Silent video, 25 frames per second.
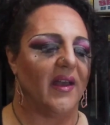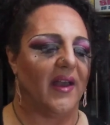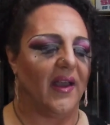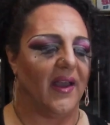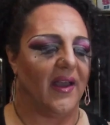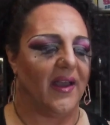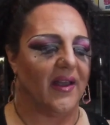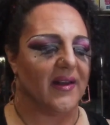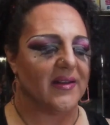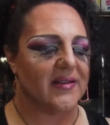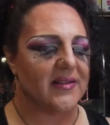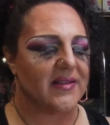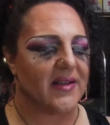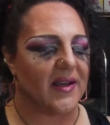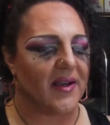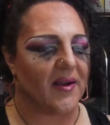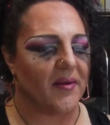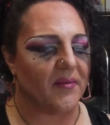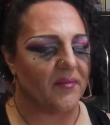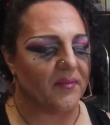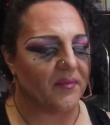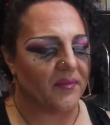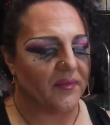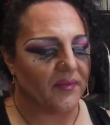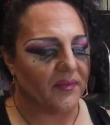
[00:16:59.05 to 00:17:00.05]

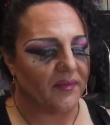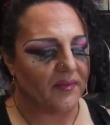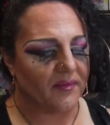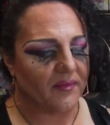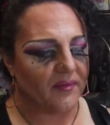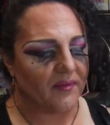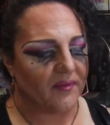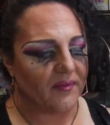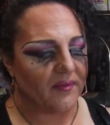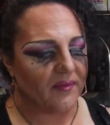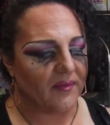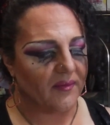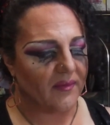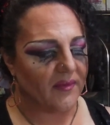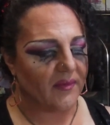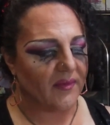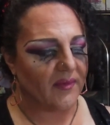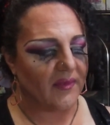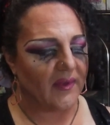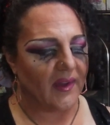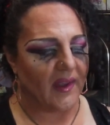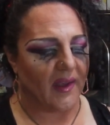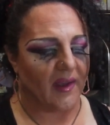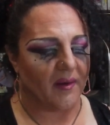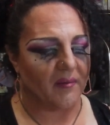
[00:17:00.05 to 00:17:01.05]
And
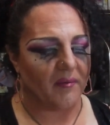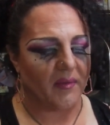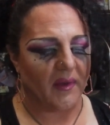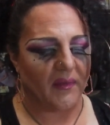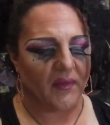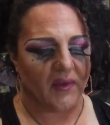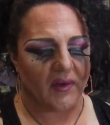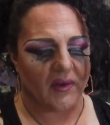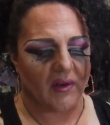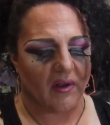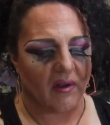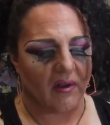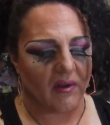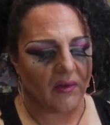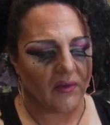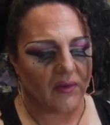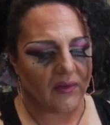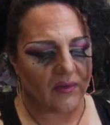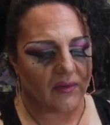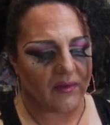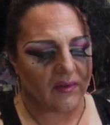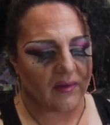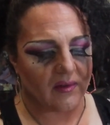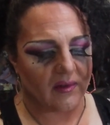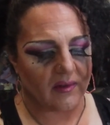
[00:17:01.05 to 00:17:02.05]
yeah, but the
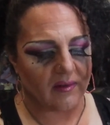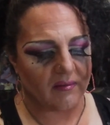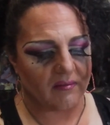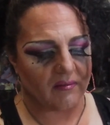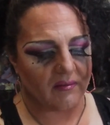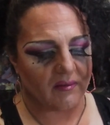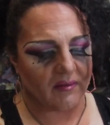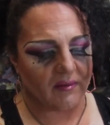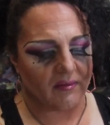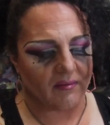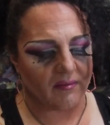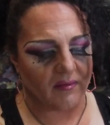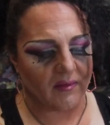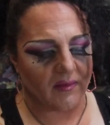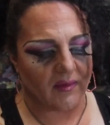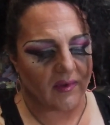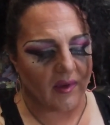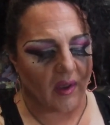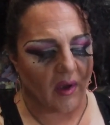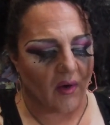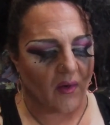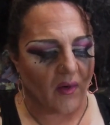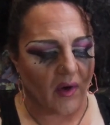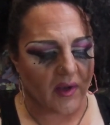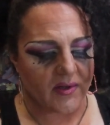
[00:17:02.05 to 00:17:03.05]
dolls,
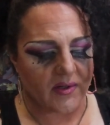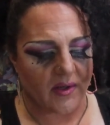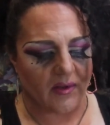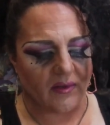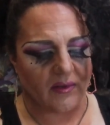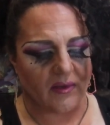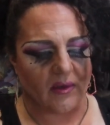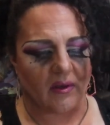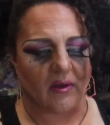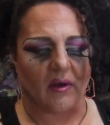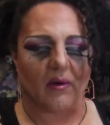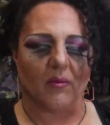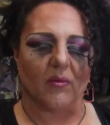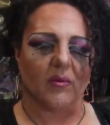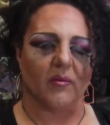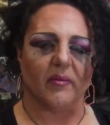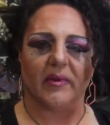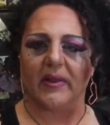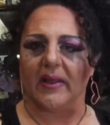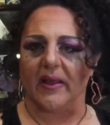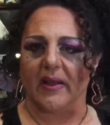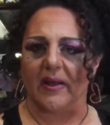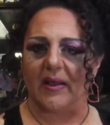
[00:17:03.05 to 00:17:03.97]
no, I don't think I will be